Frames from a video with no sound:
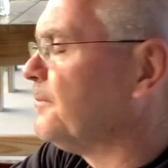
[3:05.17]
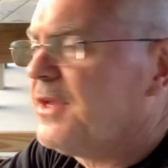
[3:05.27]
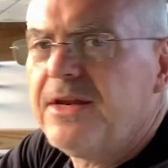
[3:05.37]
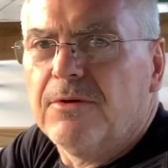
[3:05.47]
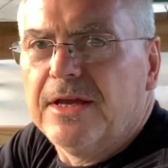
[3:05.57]

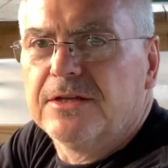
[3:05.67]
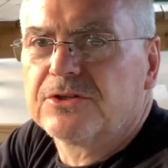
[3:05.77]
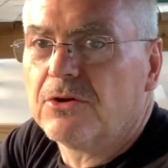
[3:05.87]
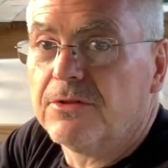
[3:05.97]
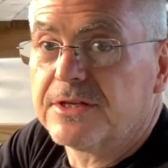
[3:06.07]
anyway,
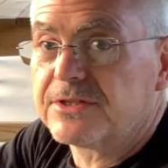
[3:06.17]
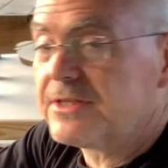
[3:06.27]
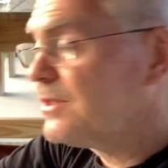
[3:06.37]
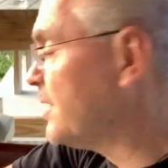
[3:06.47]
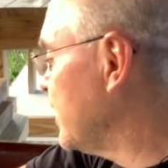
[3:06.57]
so this
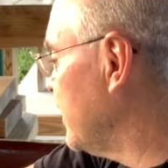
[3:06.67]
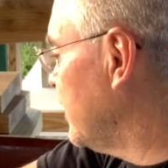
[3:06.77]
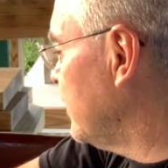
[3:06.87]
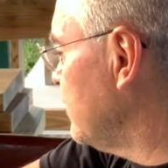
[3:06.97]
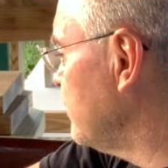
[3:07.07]
is
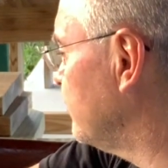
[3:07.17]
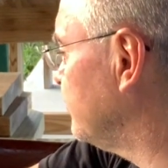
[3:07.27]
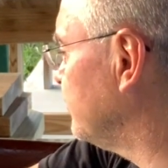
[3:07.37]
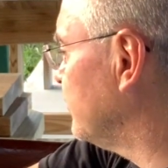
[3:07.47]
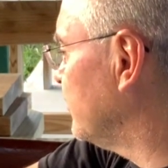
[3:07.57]
a
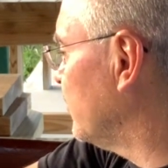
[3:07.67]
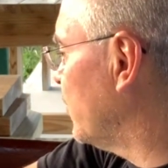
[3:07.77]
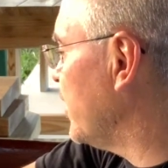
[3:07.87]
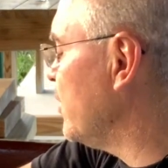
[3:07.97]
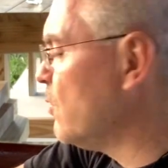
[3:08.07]

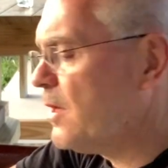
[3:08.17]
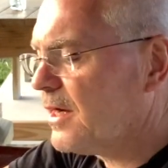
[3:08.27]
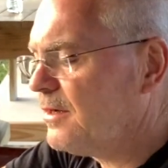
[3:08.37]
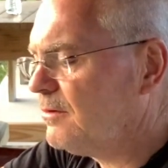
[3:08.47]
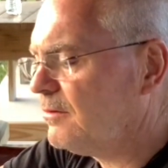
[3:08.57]
pretty cool
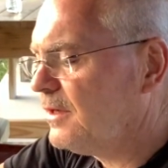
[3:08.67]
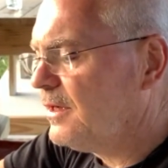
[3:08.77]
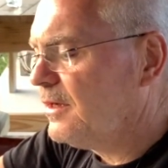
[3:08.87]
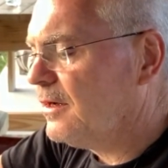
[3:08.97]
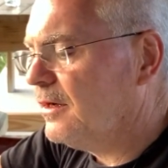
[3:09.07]
gun.
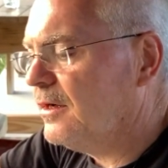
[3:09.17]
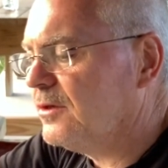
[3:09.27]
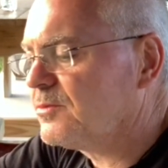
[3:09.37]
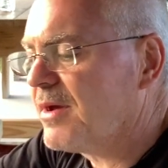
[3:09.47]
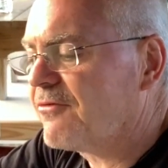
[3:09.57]

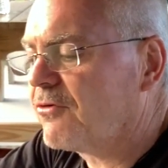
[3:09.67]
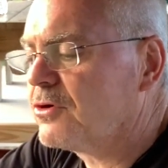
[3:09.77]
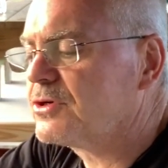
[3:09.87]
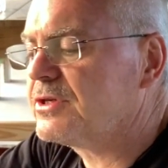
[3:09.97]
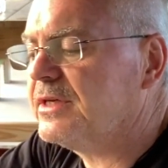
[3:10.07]
It's my
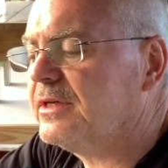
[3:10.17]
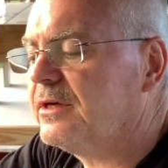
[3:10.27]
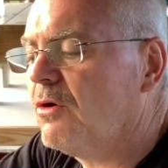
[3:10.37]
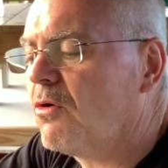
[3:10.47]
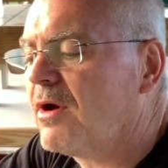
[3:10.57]
first
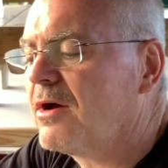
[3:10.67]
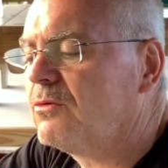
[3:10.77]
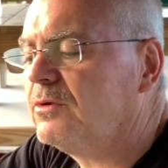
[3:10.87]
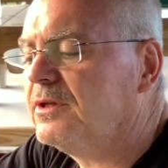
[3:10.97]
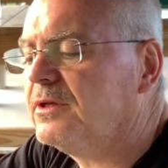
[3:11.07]
go
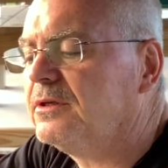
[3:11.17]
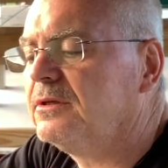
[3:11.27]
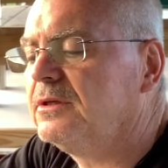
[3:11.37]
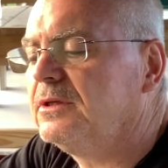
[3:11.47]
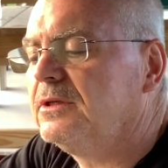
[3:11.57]
around with a
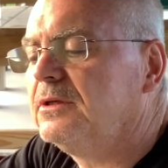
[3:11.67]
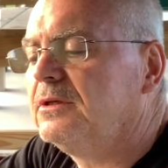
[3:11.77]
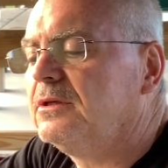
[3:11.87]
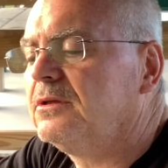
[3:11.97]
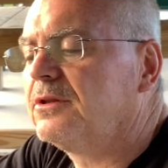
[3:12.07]

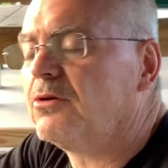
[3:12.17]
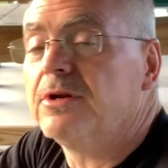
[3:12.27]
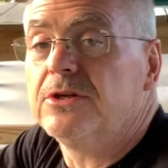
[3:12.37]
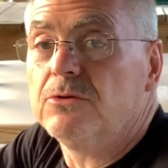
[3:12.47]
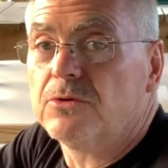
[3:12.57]

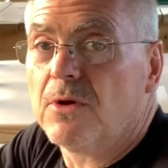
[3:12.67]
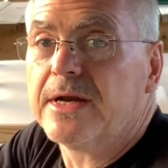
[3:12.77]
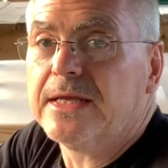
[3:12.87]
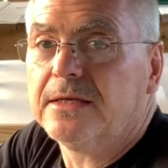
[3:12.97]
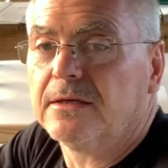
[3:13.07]

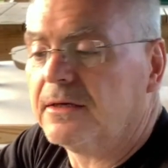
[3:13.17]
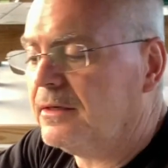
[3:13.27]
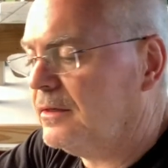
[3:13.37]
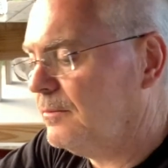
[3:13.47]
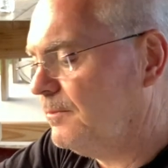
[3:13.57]
3220.
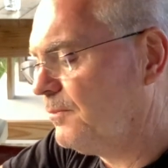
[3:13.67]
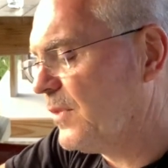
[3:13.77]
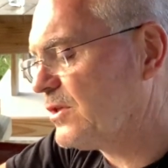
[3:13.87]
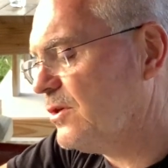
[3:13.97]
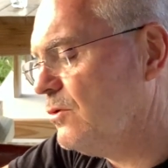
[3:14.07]

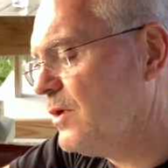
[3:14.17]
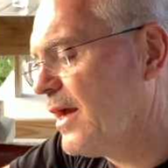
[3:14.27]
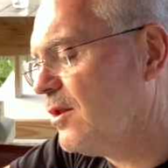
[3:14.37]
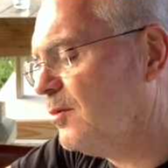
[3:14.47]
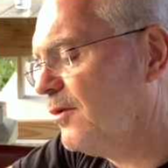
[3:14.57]
It's a new
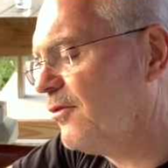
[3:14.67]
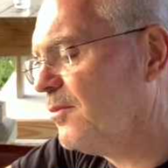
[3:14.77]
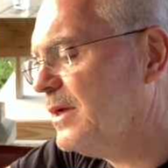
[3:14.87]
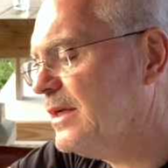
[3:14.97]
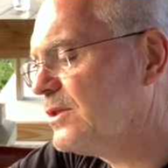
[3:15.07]
caliber for
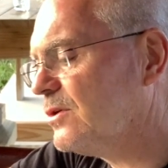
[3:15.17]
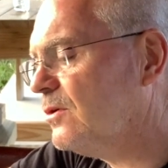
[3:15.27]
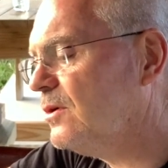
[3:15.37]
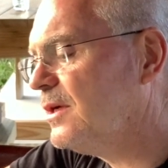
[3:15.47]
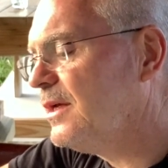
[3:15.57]
me,
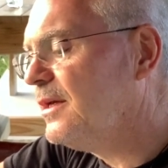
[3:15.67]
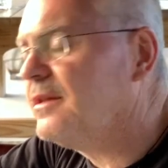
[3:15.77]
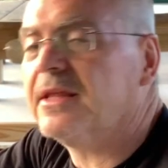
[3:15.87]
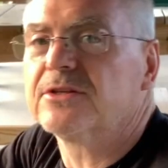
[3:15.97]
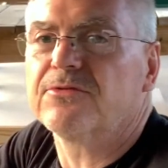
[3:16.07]
so
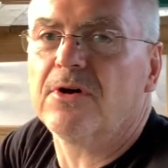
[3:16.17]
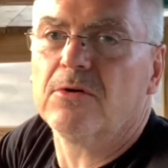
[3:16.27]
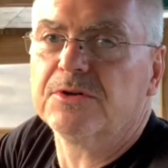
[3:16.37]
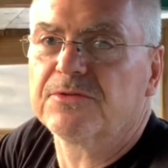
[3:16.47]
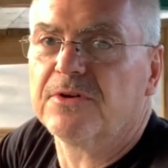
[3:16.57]
it's
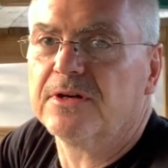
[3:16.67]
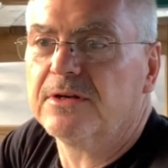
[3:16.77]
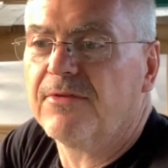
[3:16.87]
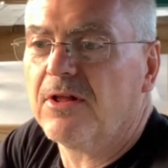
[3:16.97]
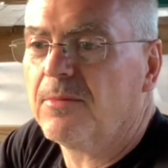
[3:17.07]
always fun
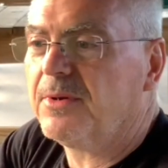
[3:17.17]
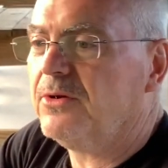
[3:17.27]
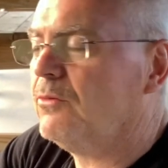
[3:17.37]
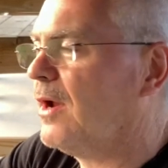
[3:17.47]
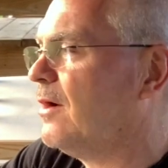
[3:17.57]
developing
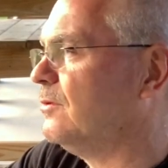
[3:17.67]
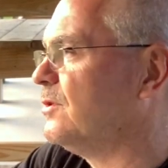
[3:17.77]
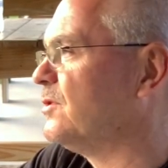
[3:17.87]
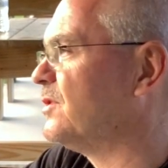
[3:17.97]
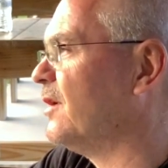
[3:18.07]
new rounds
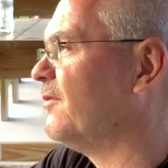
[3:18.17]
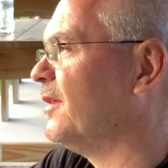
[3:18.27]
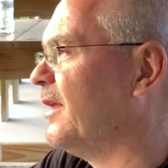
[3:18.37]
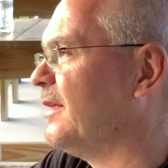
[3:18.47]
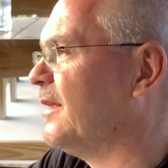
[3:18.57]
and stuff. I
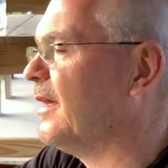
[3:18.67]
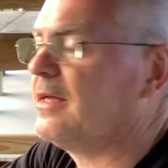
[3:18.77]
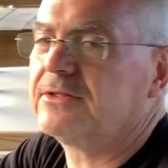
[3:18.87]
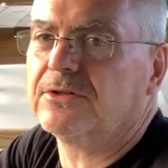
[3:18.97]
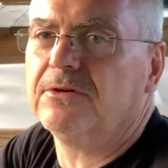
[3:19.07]
like
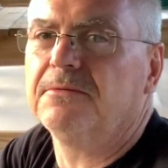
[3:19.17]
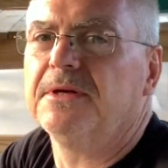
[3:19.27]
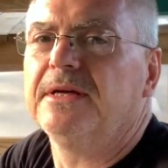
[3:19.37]
that. So